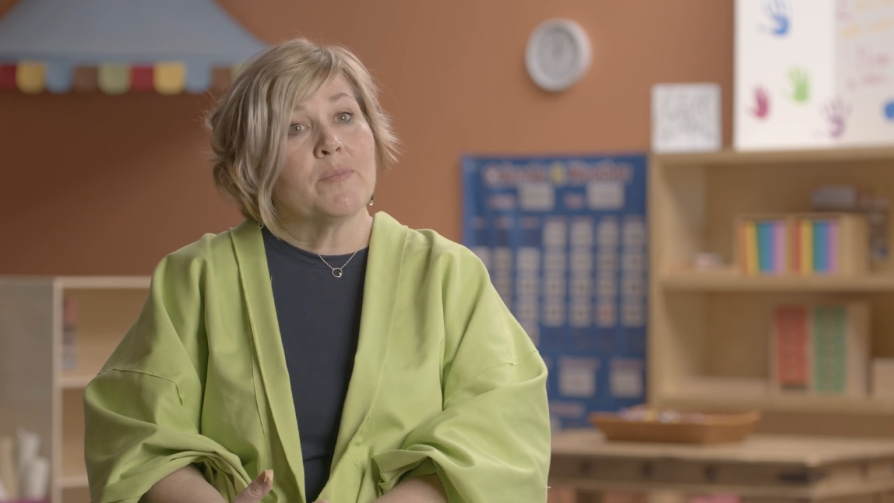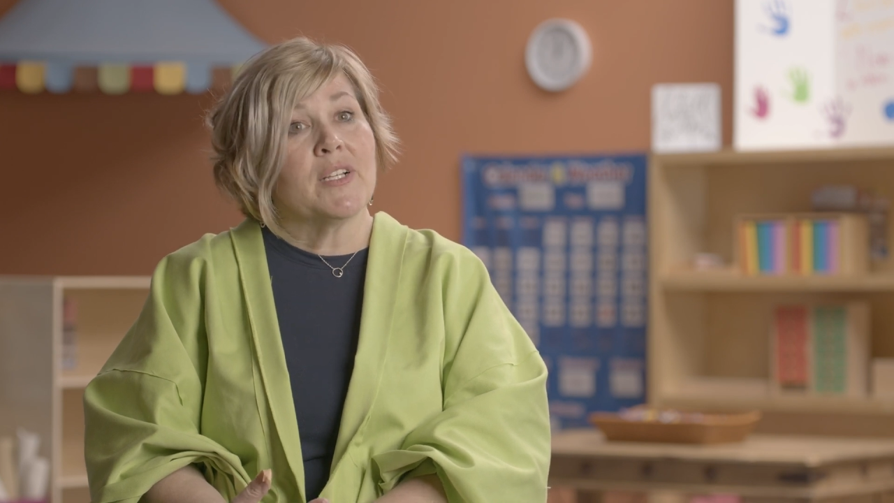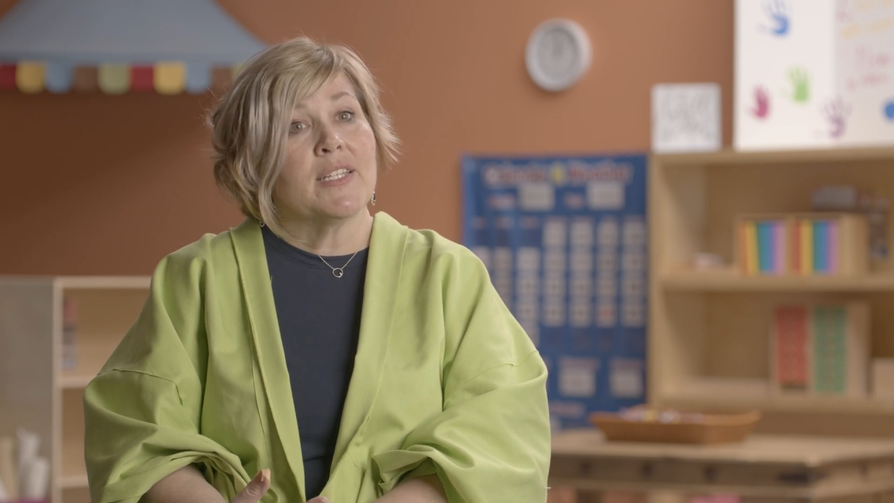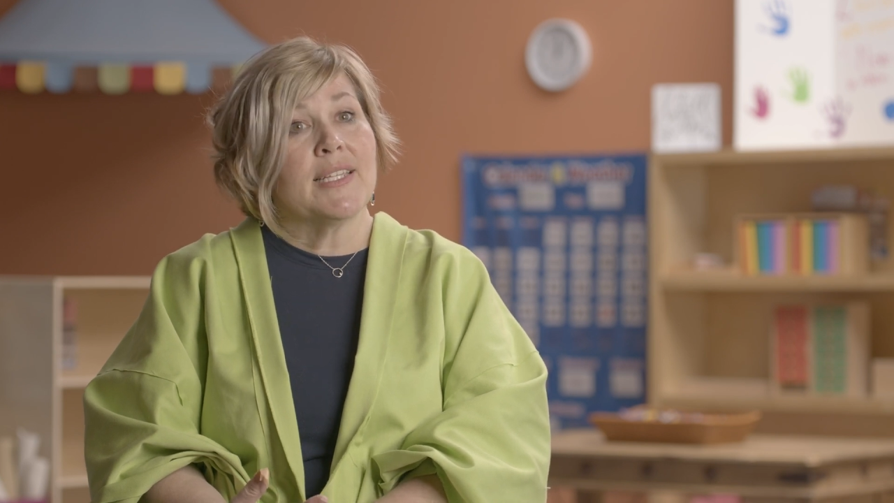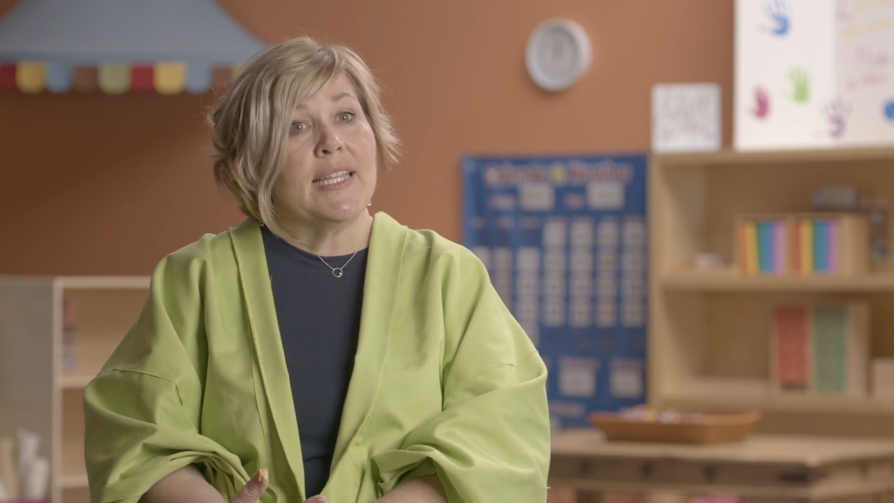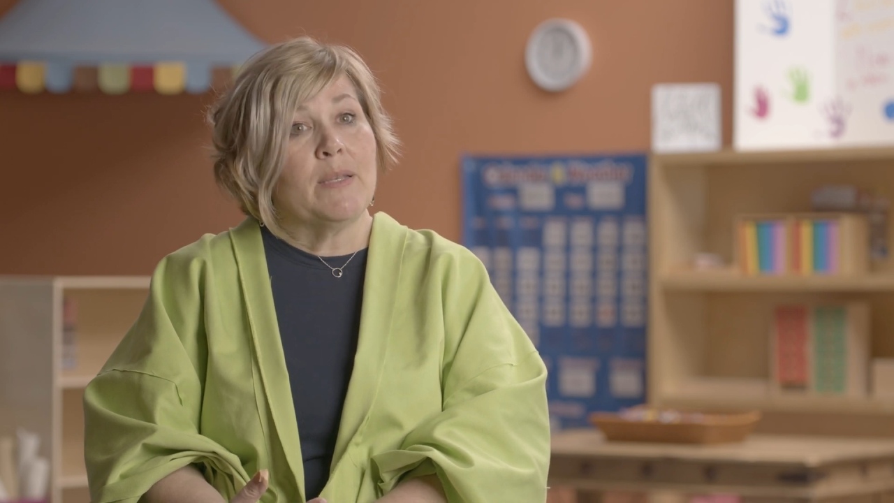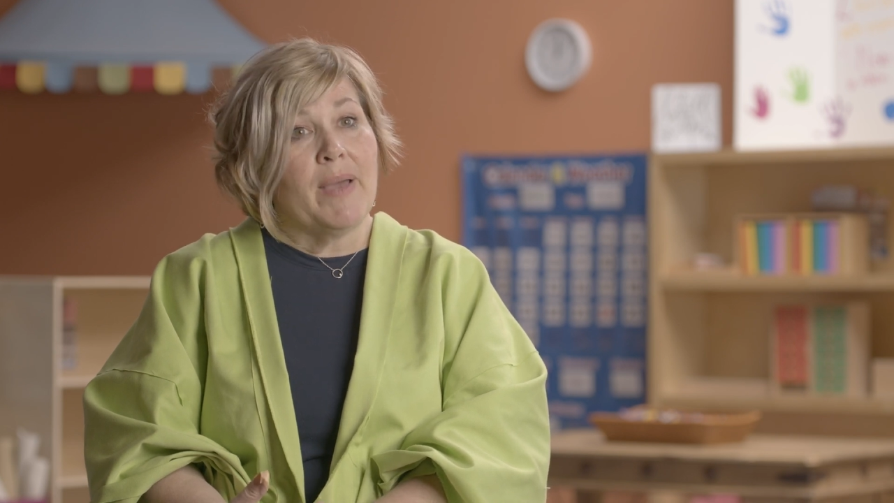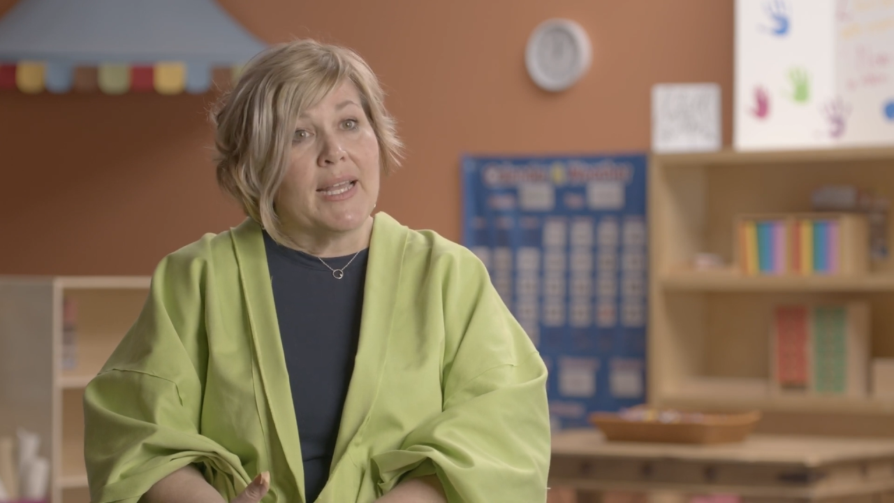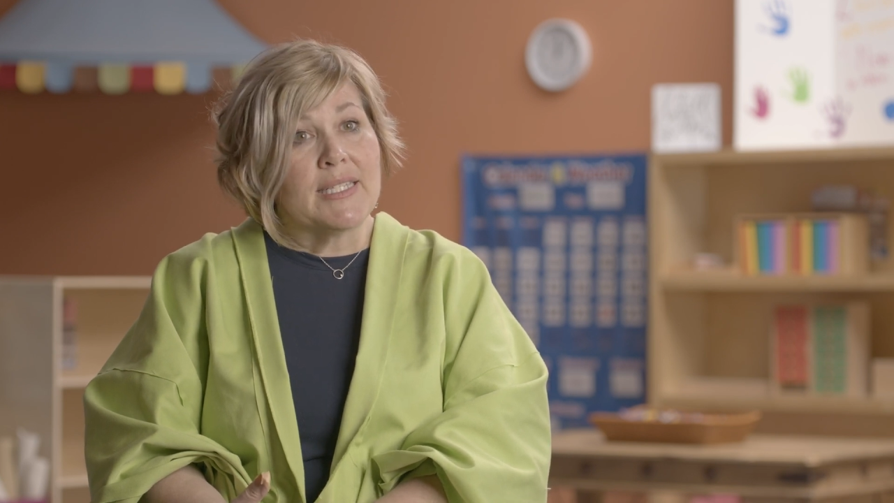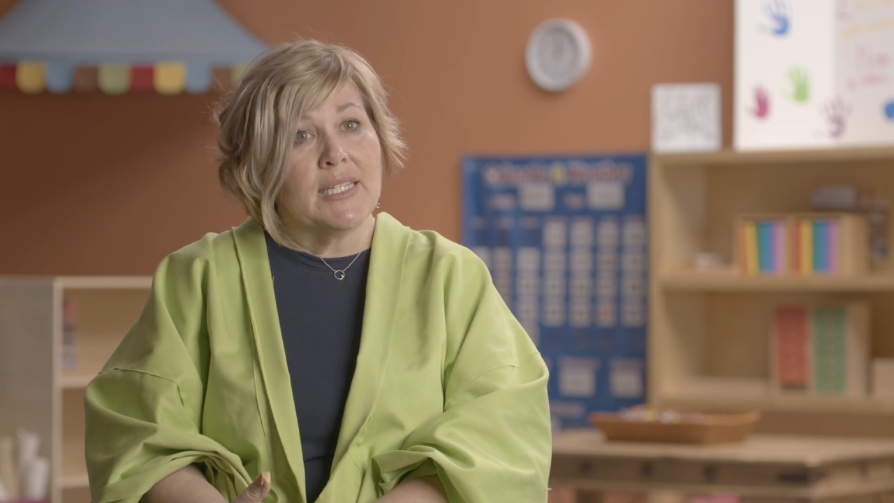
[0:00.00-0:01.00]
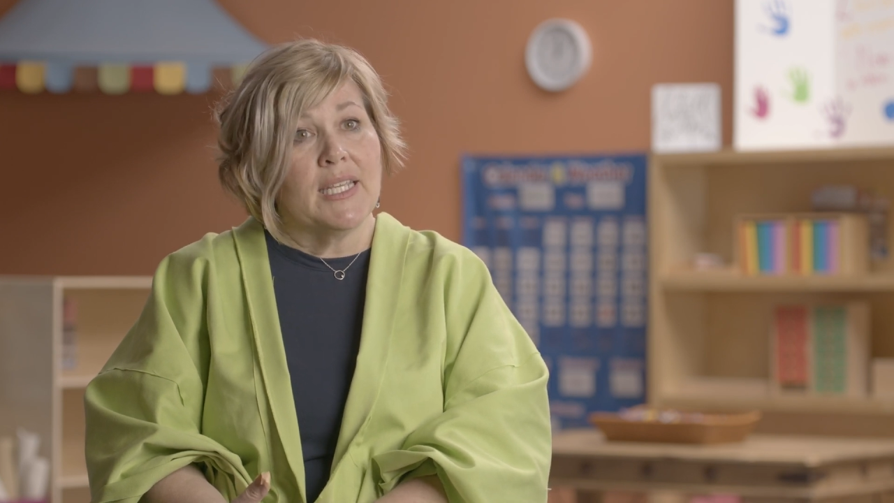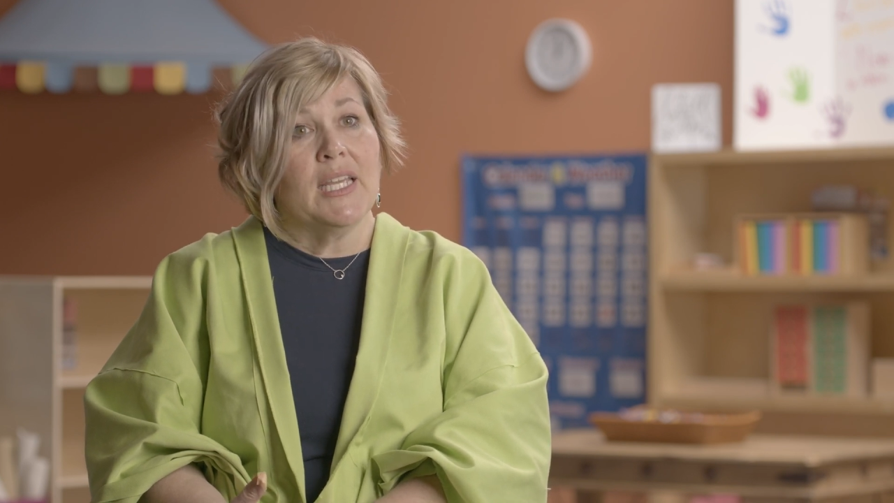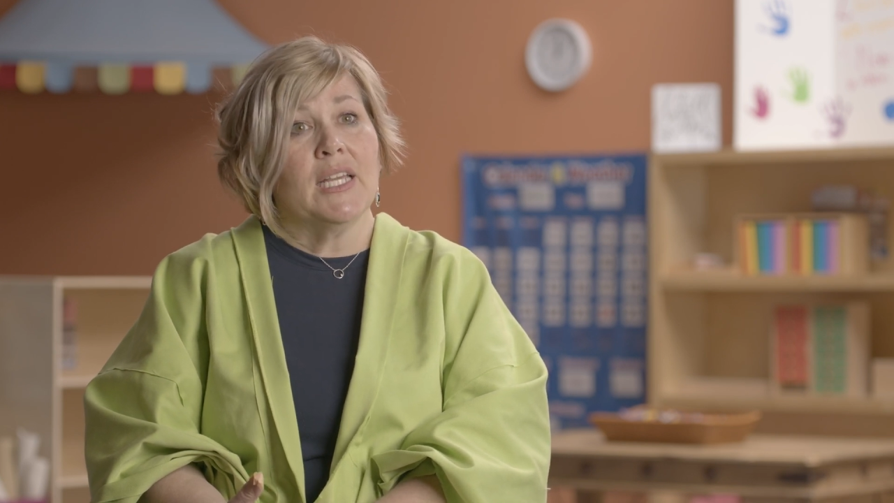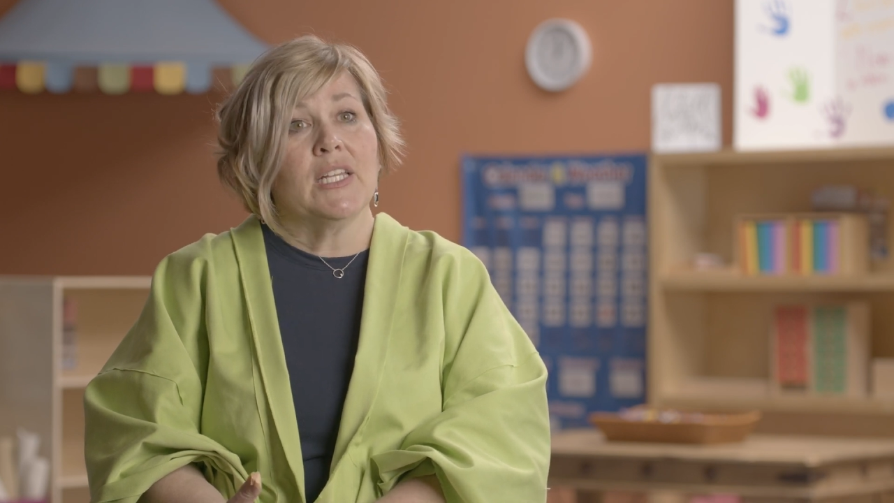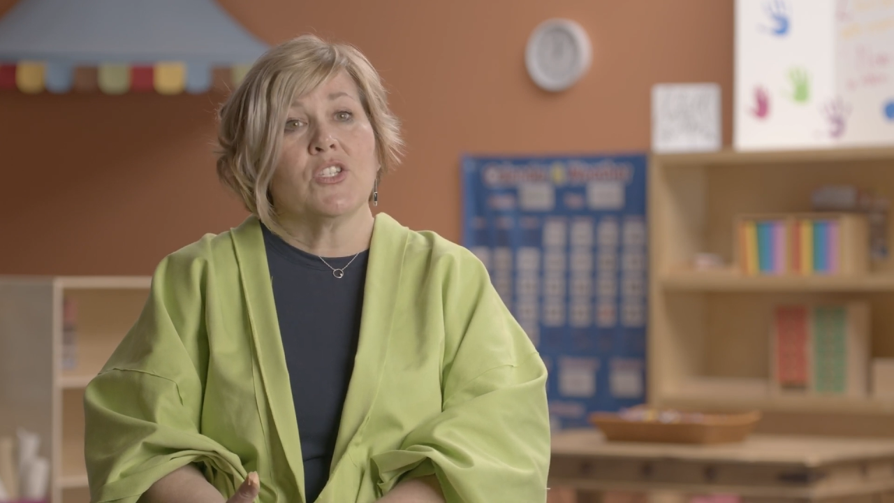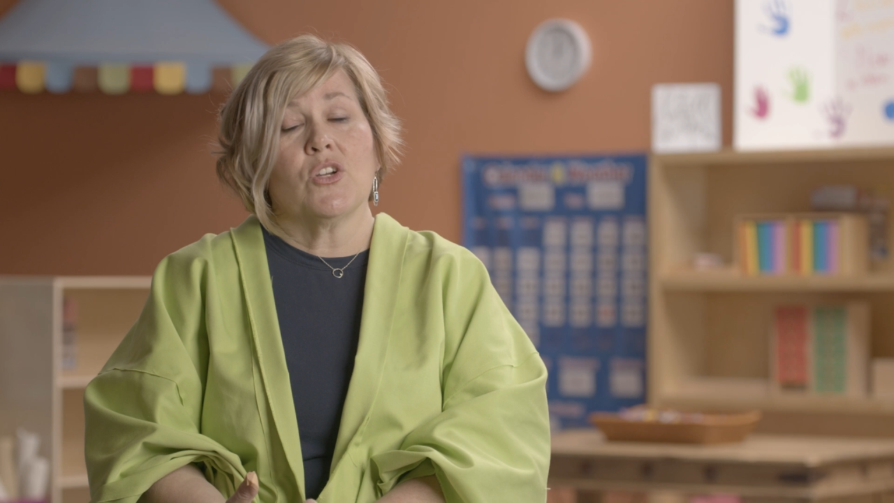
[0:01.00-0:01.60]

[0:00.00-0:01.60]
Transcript: because they didn't pass a test